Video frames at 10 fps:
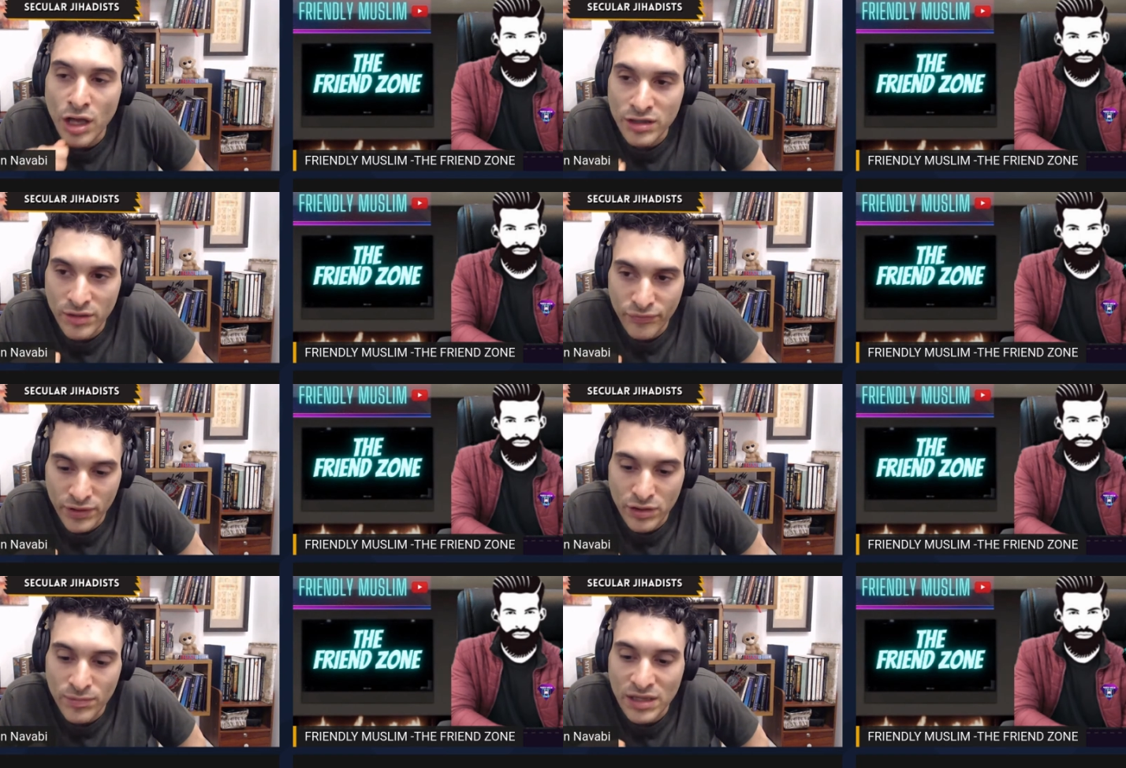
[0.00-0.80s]
Speaker 1: the freedom
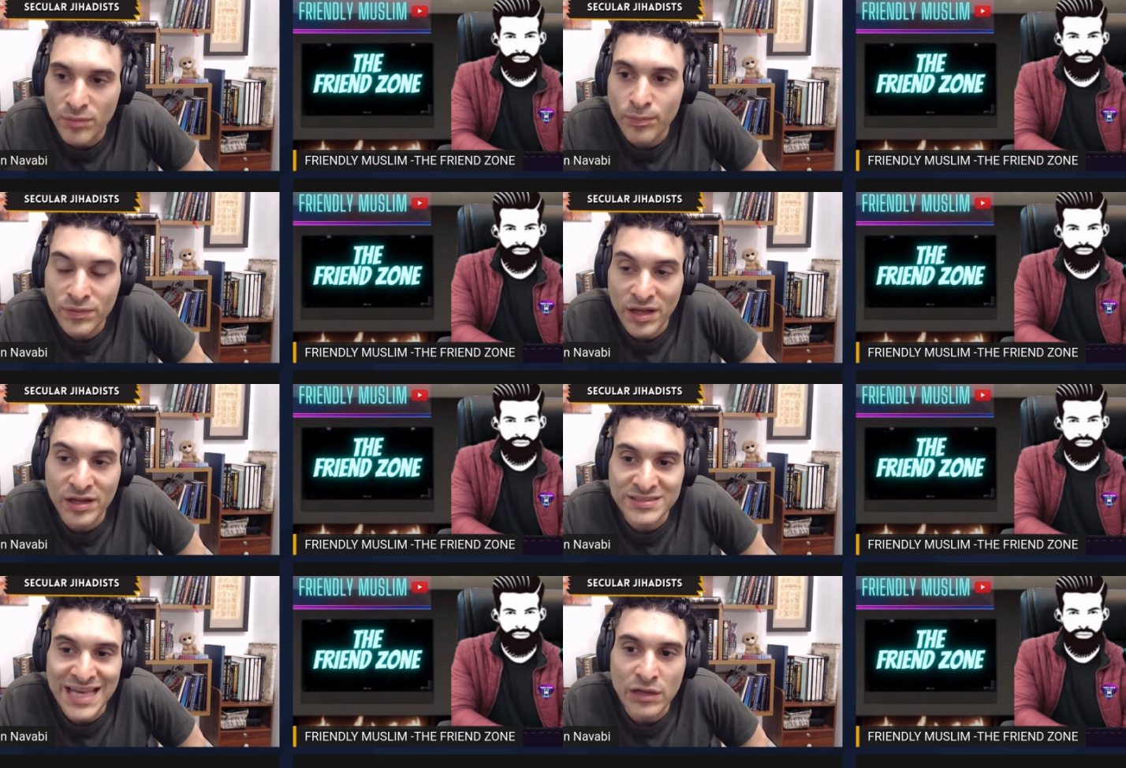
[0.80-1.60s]
that the
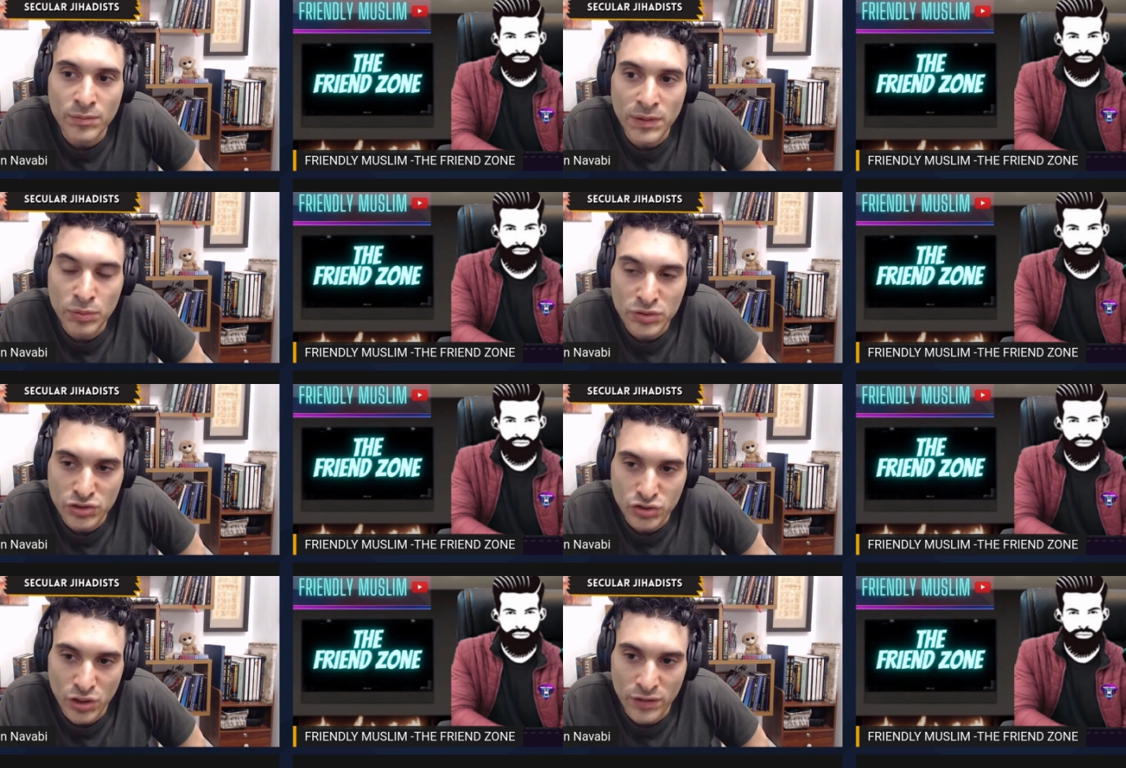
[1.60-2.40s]
Saudi people
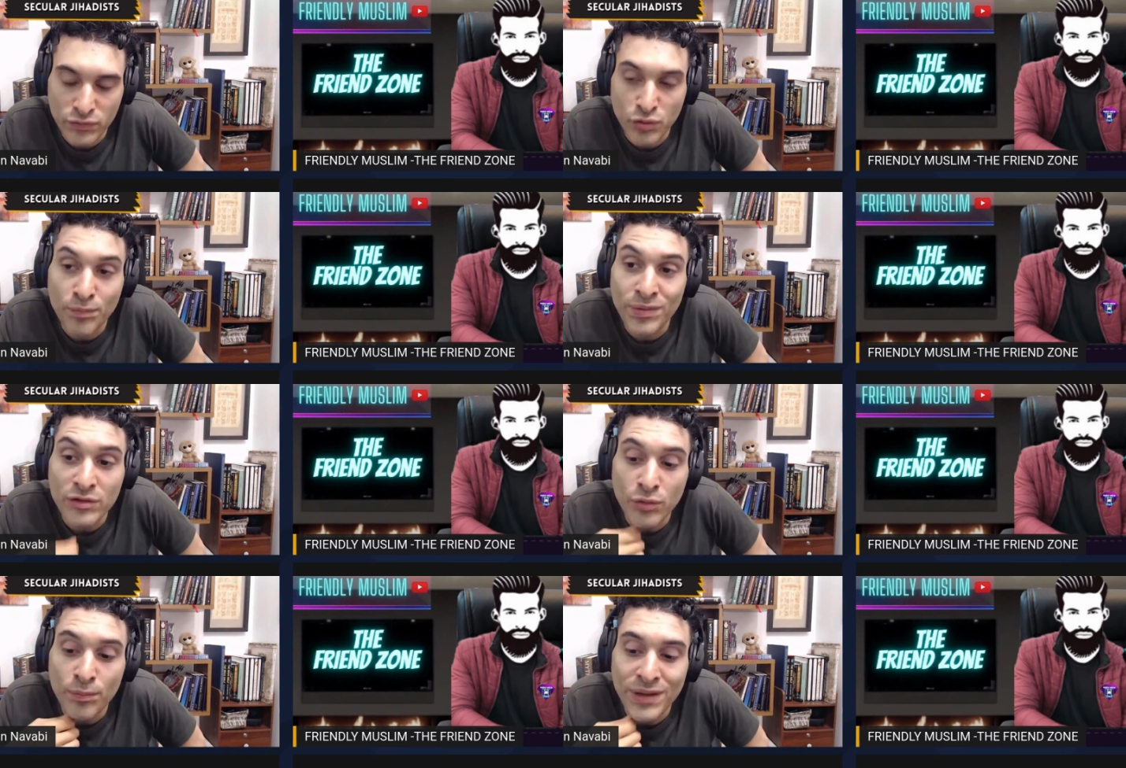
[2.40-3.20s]
deserve to
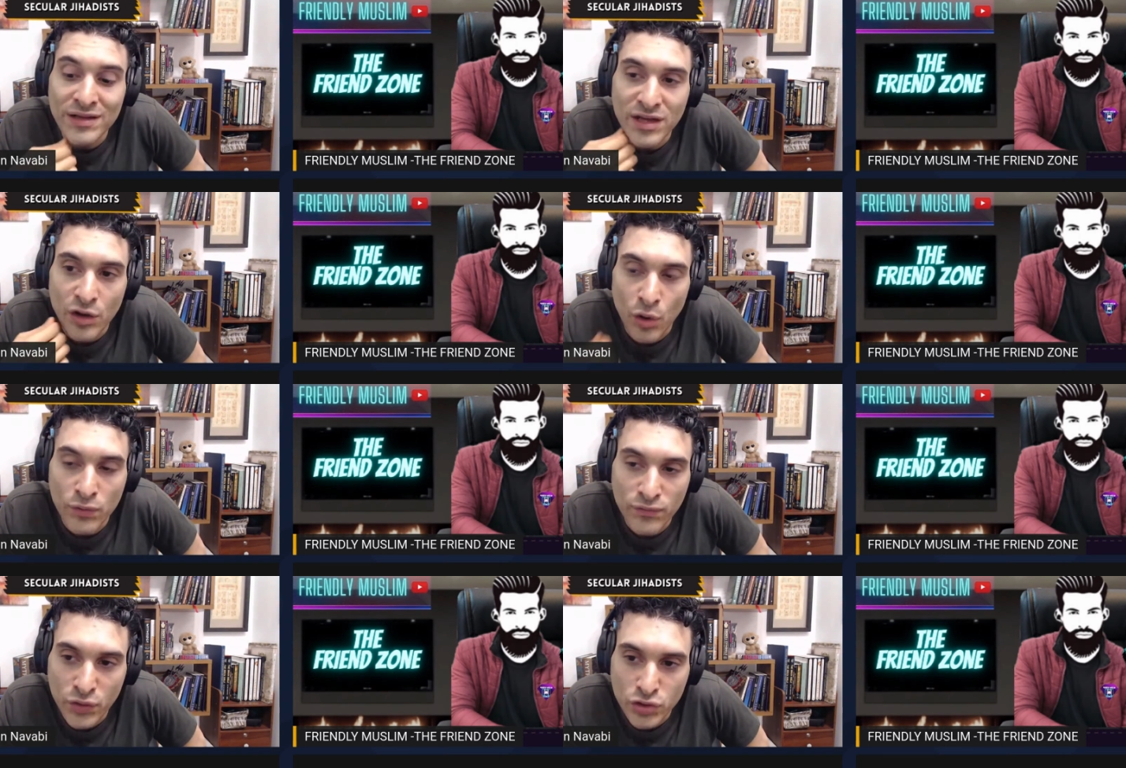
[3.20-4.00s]
build their own
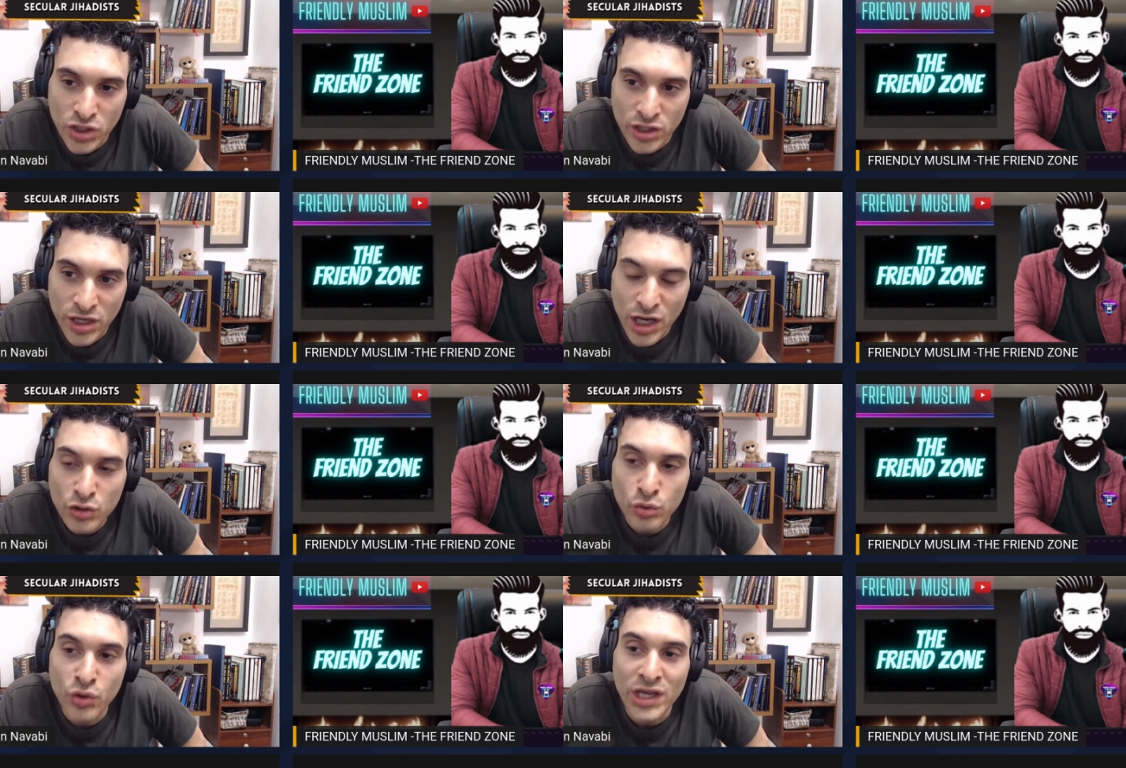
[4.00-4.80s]
future, to
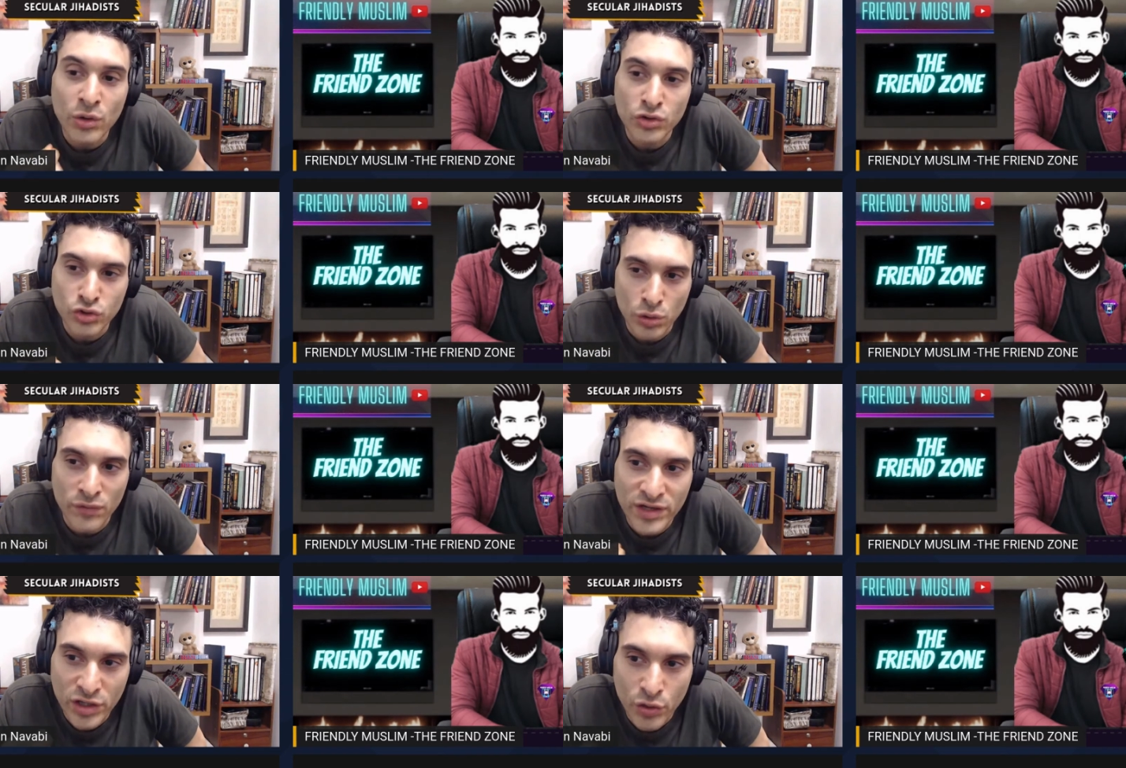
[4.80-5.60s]
take control over
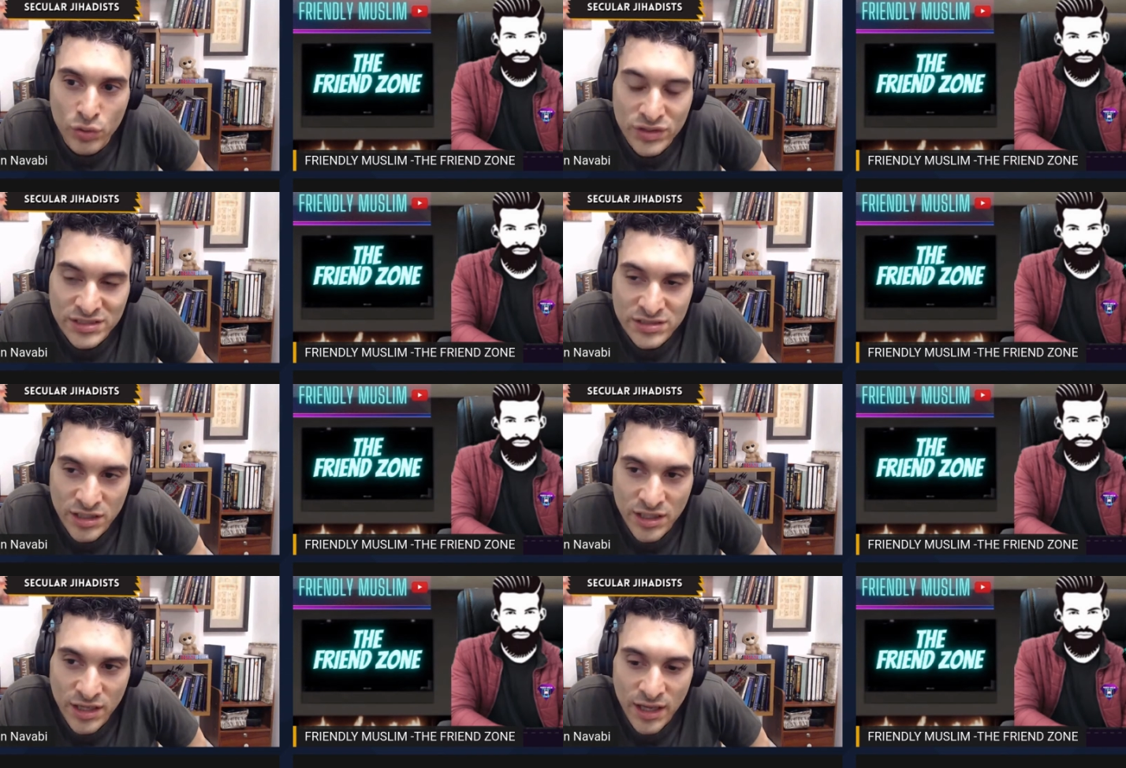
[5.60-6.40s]
their own destiny.
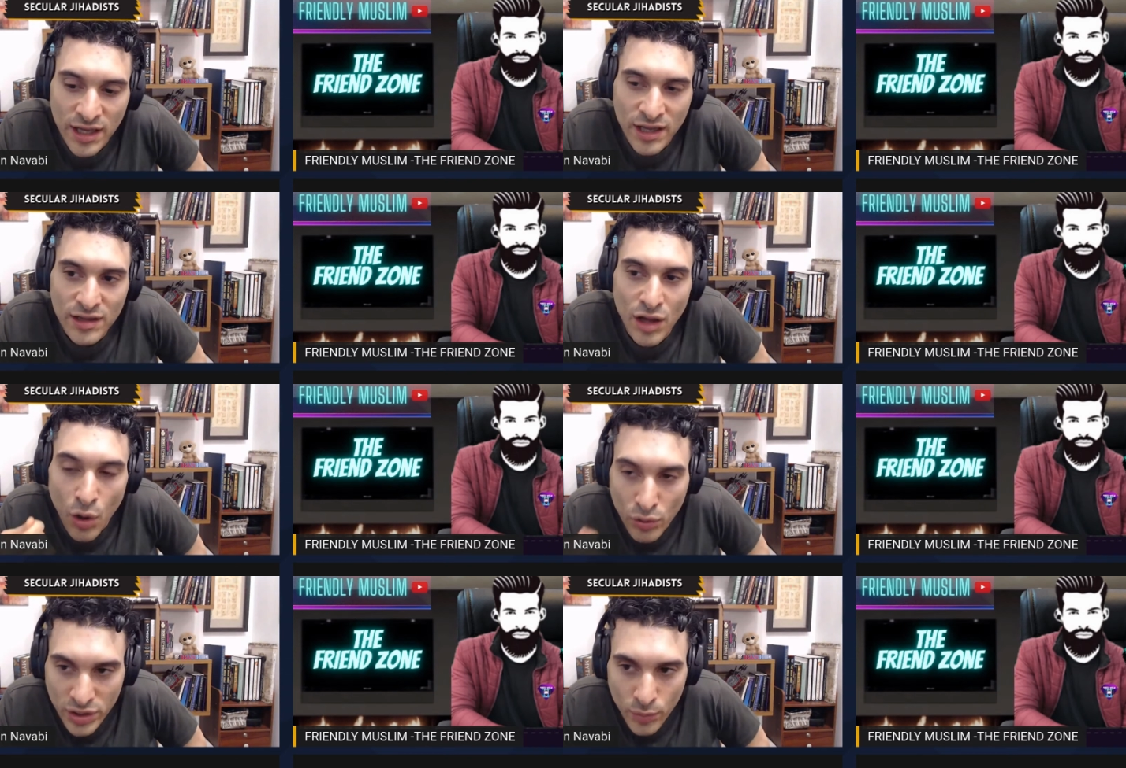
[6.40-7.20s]
All
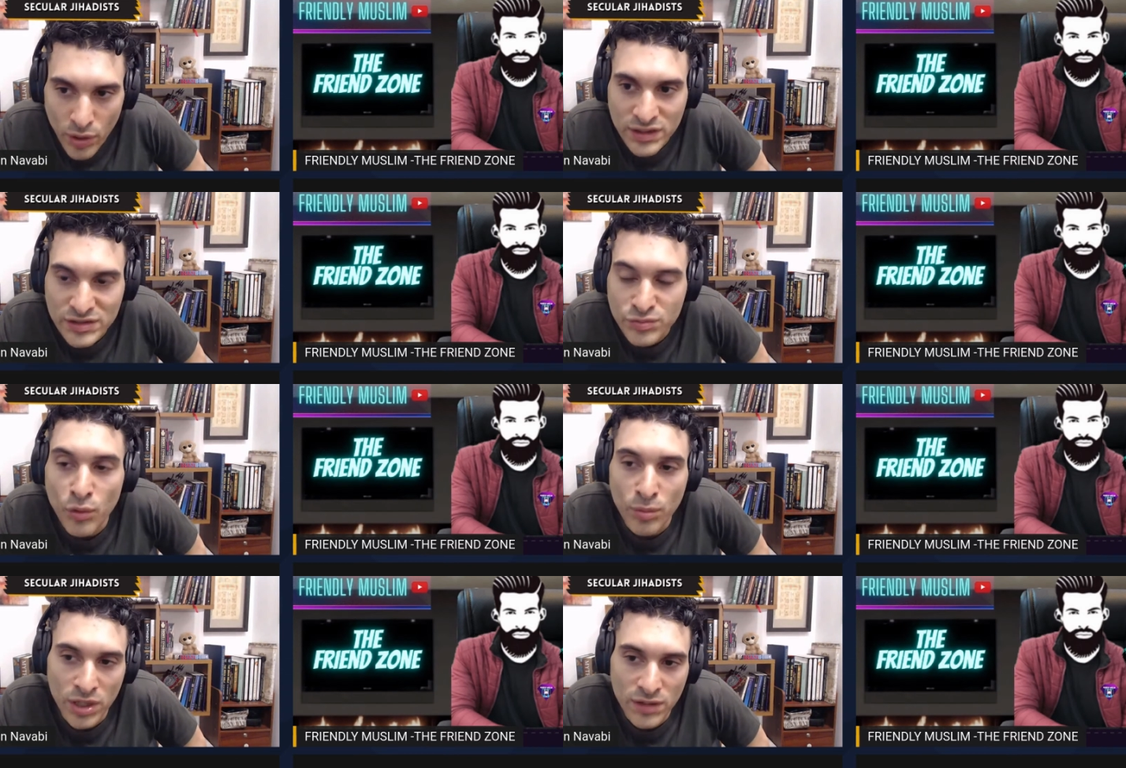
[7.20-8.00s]
they want is more
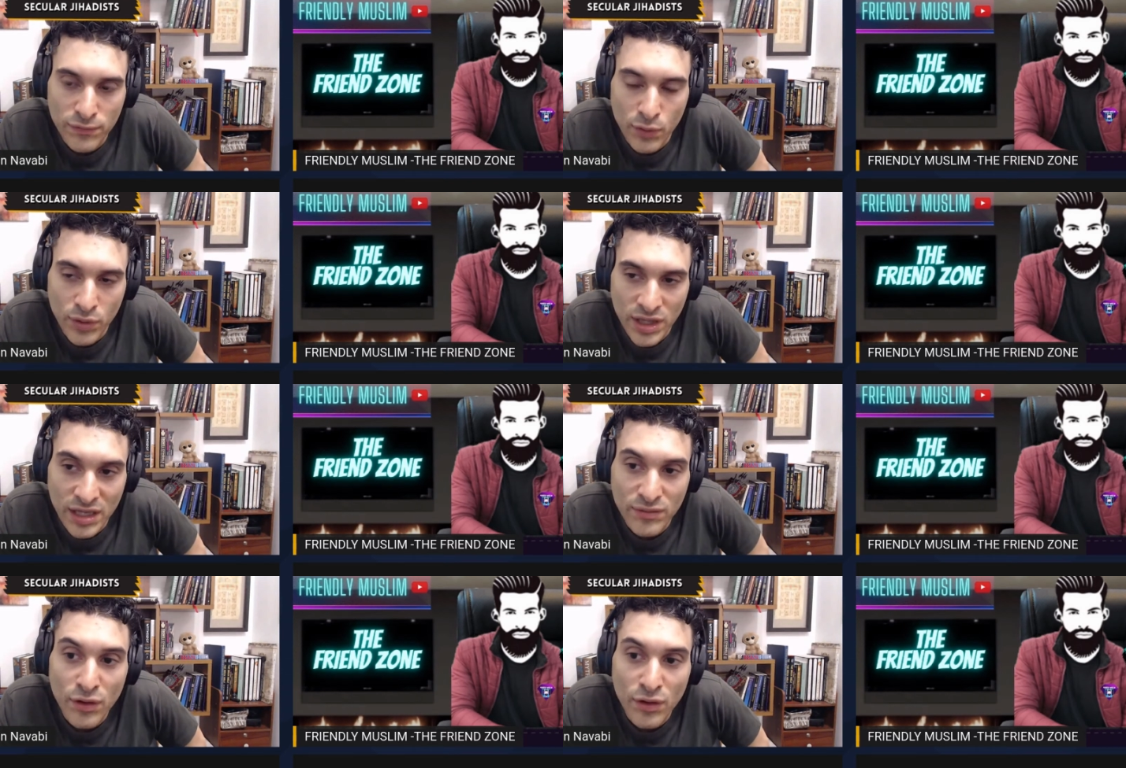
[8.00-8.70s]
money flowing in,